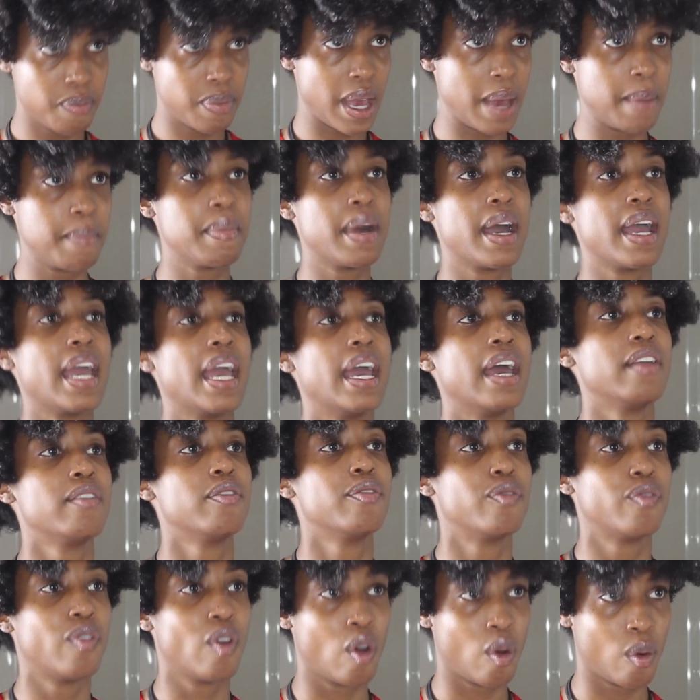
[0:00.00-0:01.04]
bend my
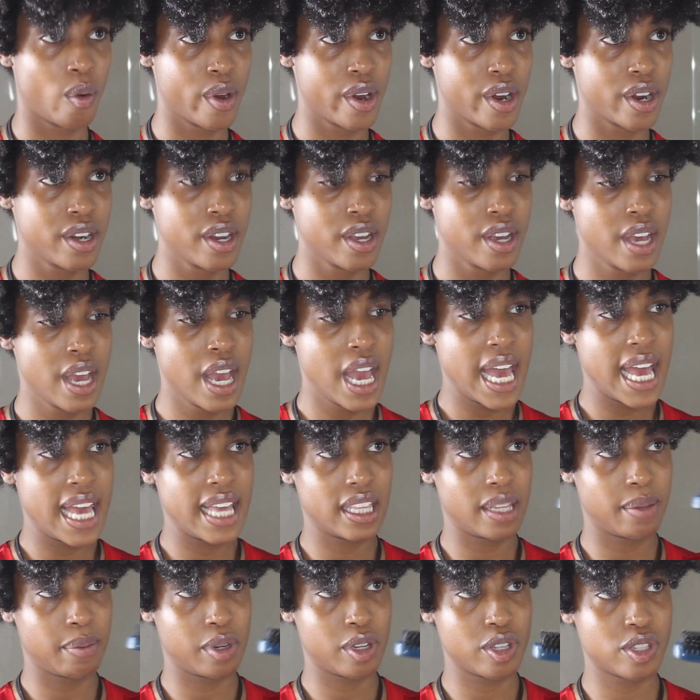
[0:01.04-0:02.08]
head forward, and
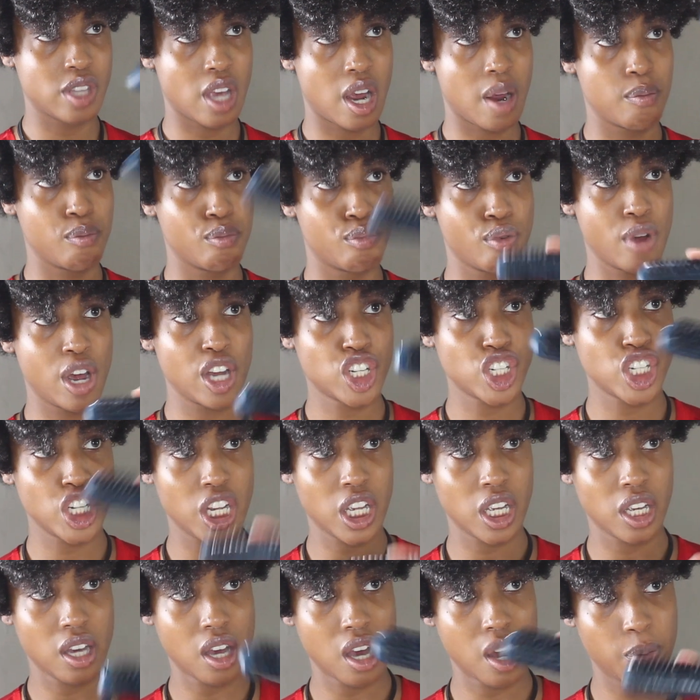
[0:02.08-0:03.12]
I'm gonna start
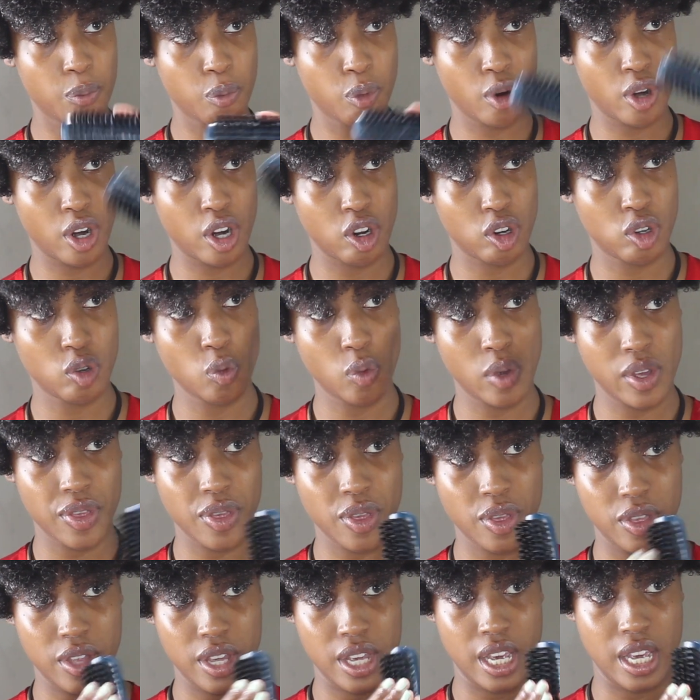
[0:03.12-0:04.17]
brushing upward
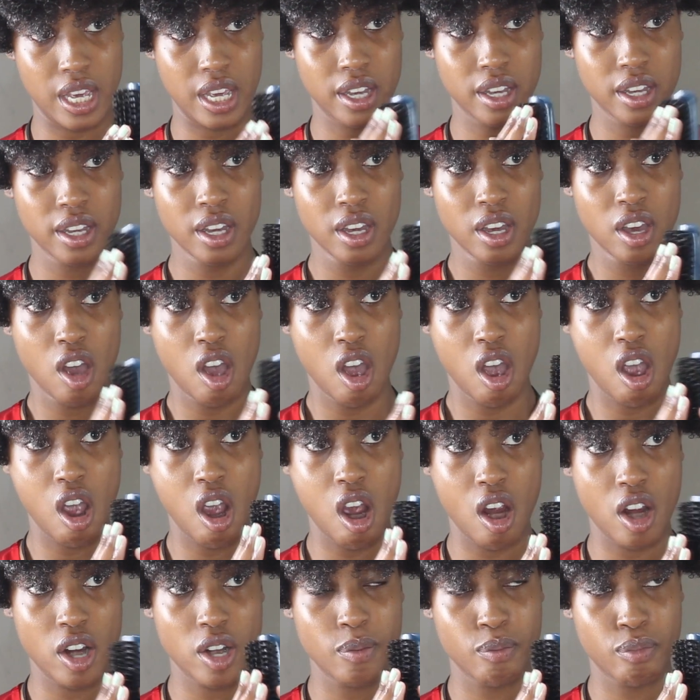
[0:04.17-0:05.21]
with the
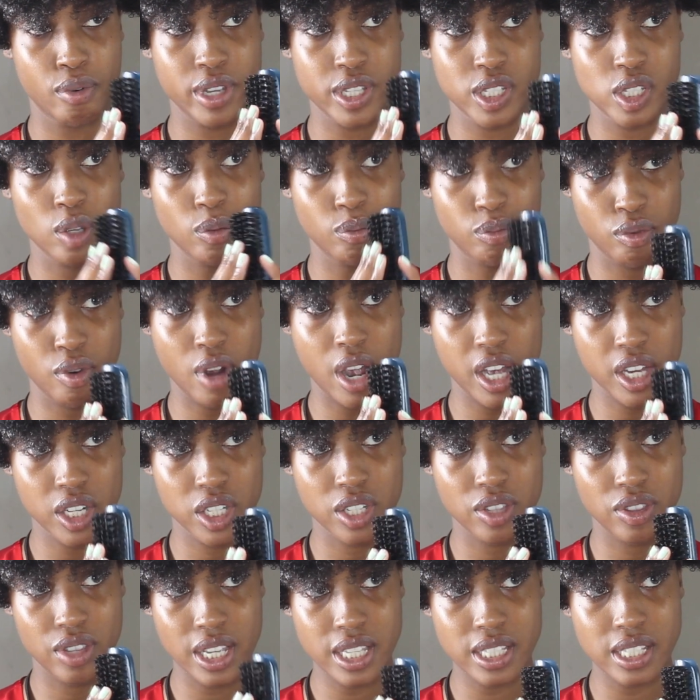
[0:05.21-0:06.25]
hard bristle
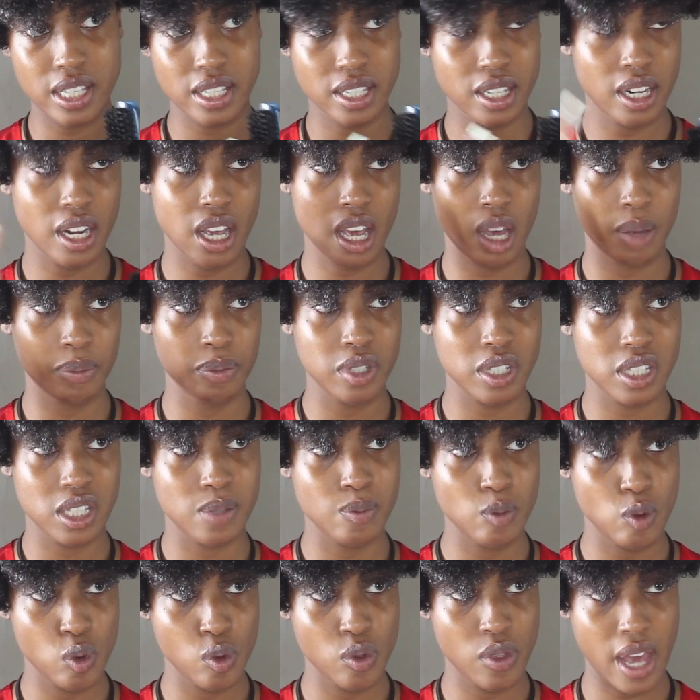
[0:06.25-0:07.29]
brush. This is gonna help to
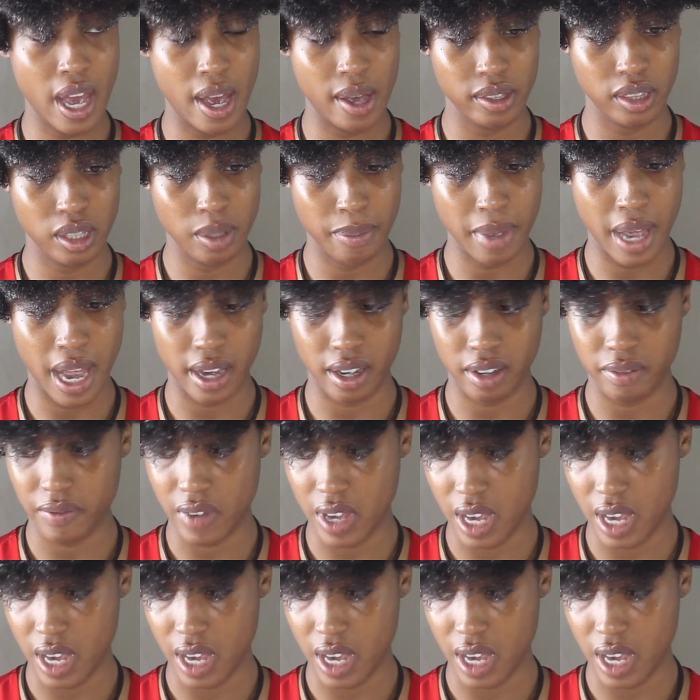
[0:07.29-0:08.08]
smooth out the back of